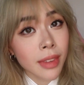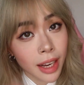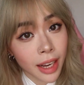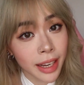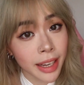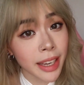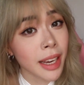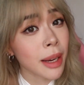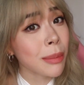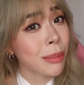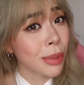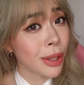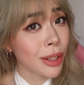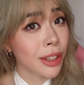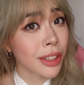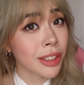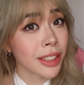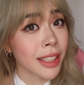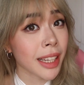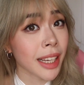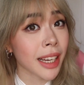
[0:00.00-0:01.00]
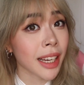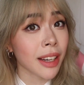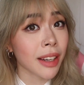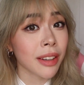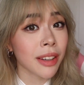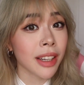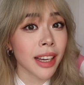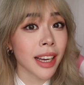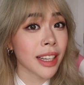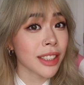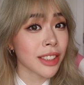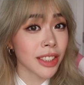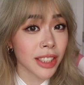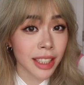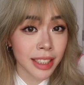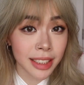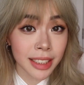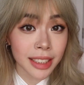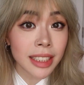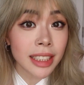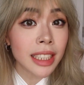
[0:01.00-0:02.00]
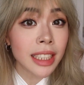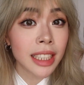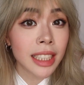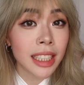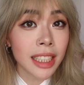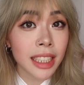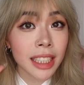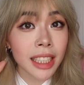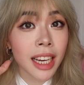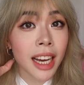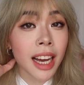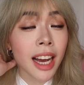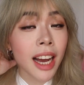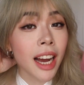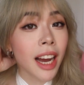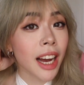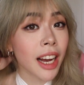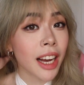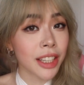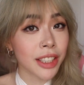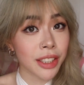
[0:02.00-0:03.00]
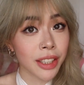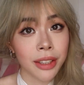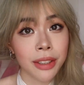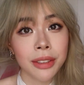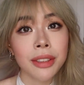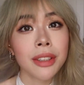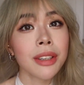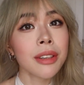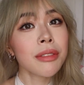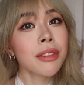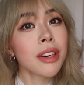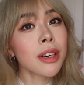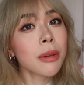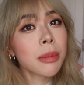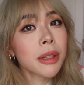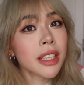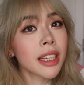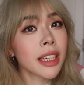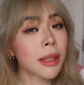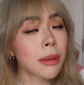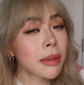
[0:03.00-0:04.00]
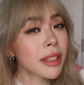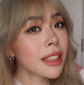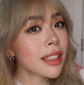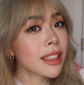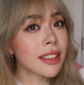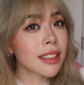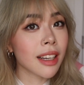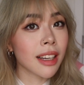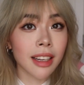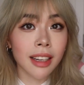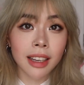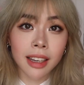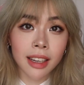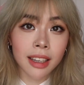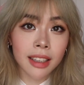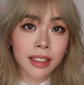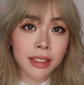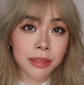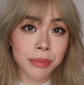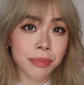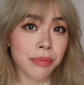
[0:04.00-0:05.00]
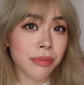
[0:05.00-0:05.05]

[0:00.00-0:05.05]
am blonde now, as you can see. I don't know if I'll be keeping this color.